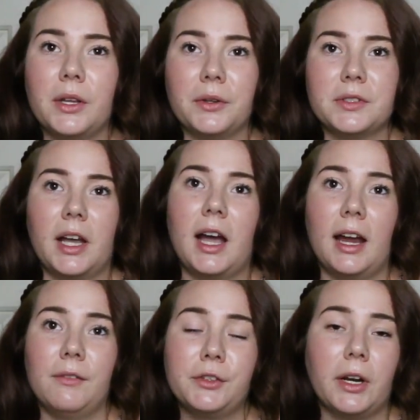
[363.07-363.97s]
oils that
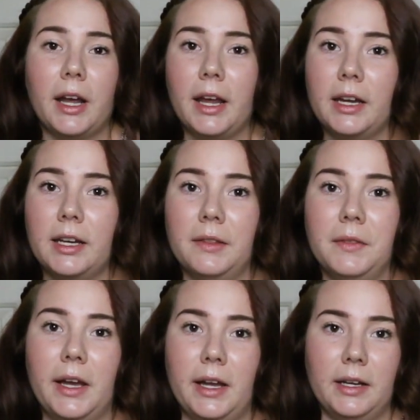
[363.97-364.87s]
I've tried
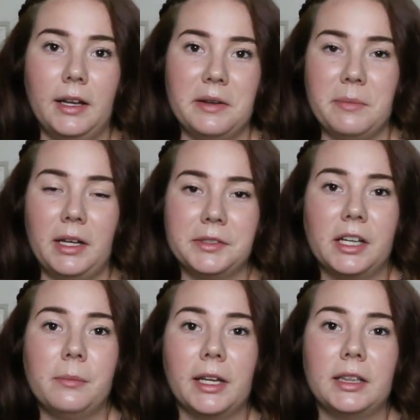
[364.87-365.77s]
and that um, I'll
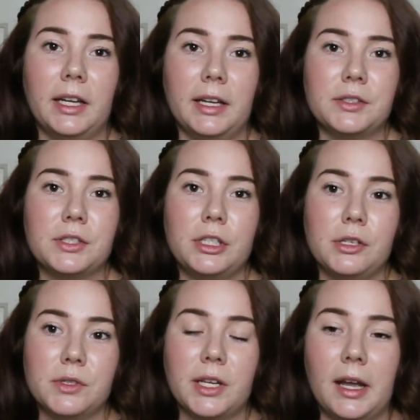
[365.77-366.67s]
tell my clients to
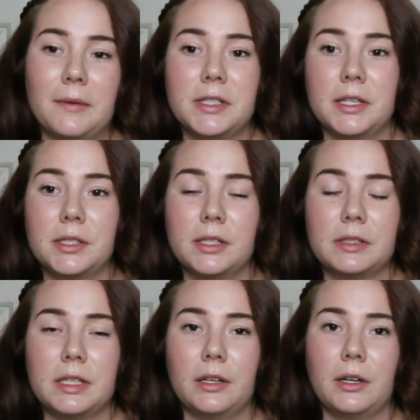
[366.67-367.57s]
use that have sensitive
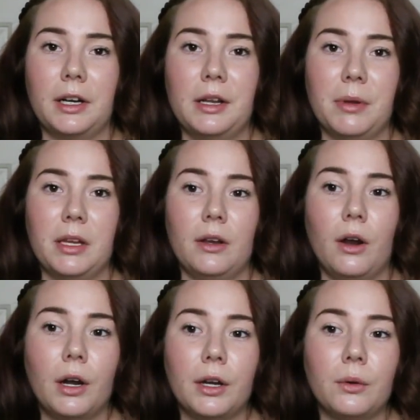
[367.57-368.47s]
skin are going to be
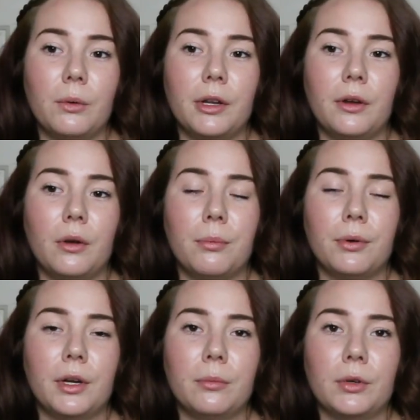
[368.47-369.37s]
argan oil,
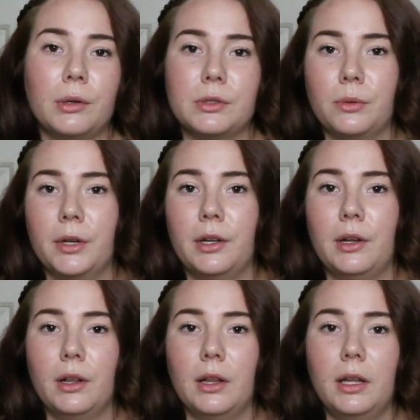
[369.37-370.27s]
primrose
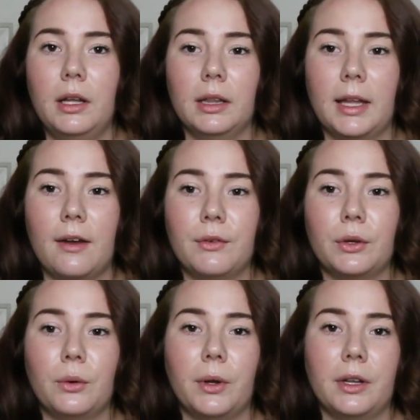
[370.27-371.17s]
oil,
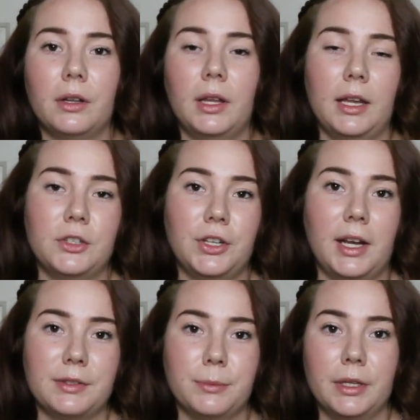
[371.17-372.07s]
lavender oil, and
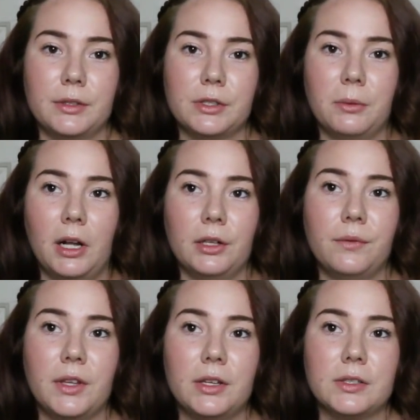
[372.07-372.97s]
jasmine. So all
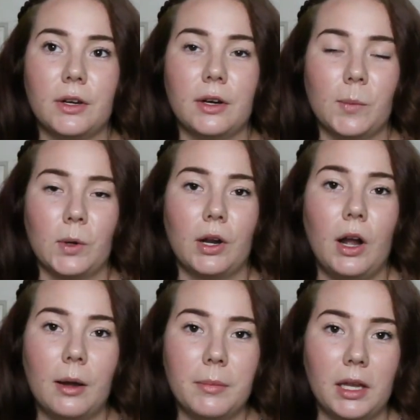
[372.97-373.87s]
of these are more
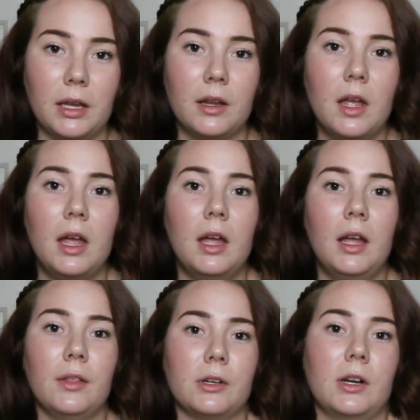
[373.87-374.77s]
calming
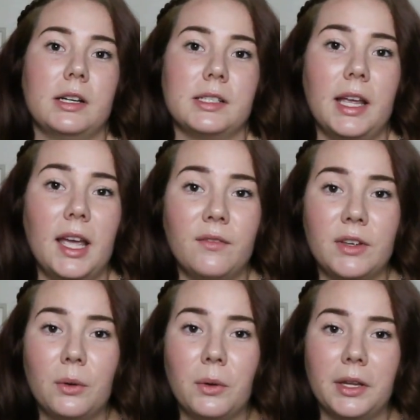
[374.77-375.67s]
they're not as
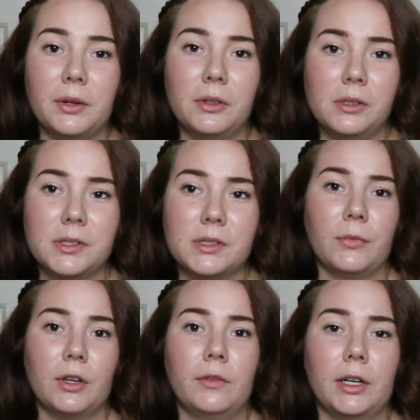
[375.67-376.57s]
heavy oils.
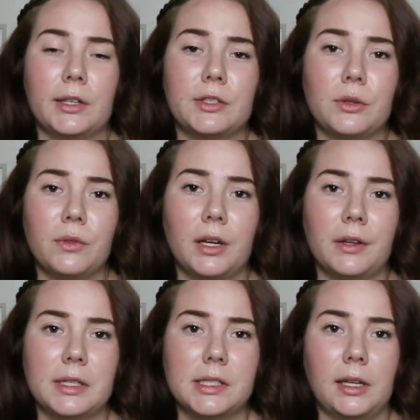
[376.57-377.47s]
They're very soothing
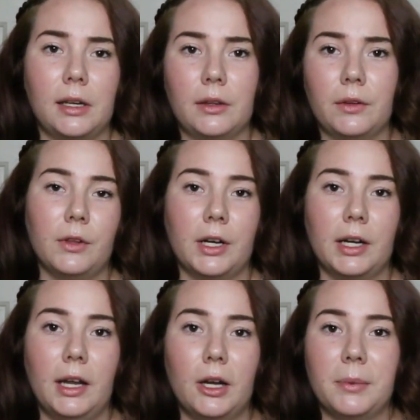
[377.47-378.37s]
on the skin. They're gonna
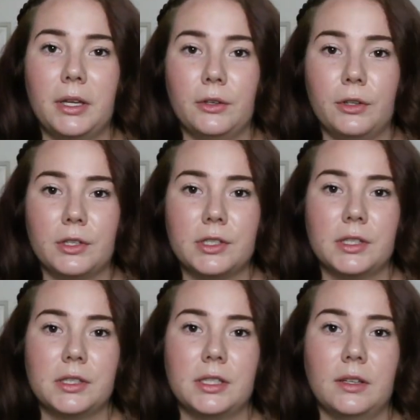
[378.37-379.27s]
help heal your
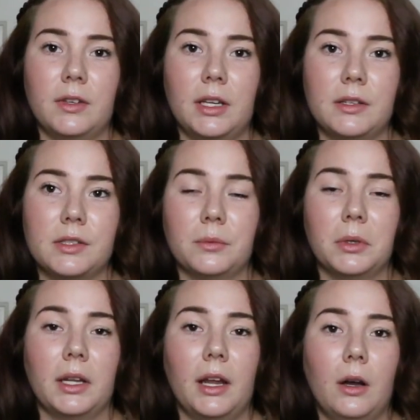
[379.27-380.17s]
sensitivities and
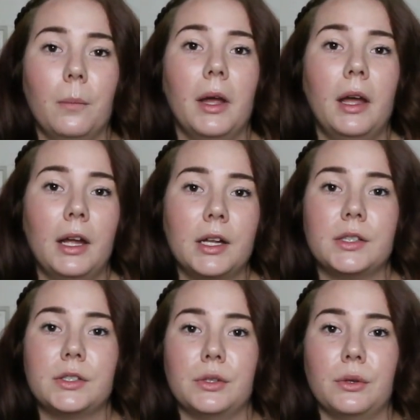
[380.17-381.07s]
really help
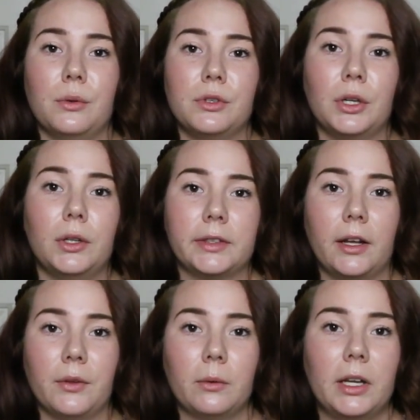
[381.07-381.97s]
to dull
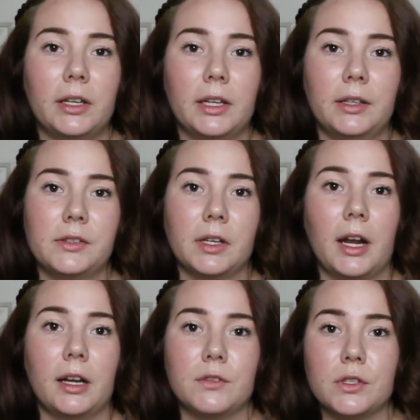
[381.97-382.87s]
down the redness and
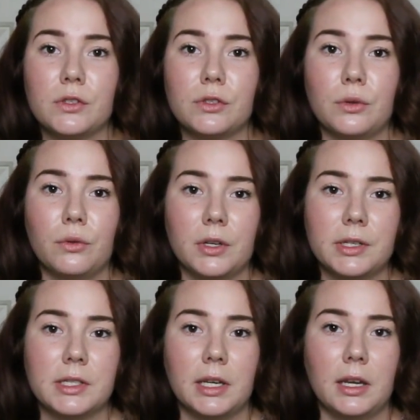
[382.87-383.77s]
kind of just soothe your
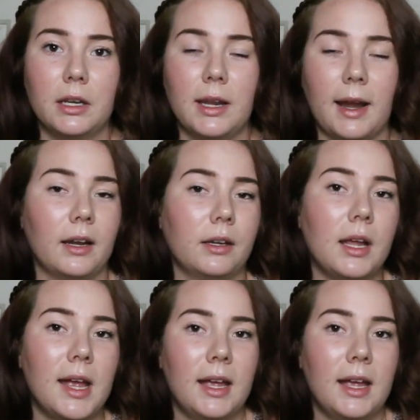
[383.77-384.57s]
skin. And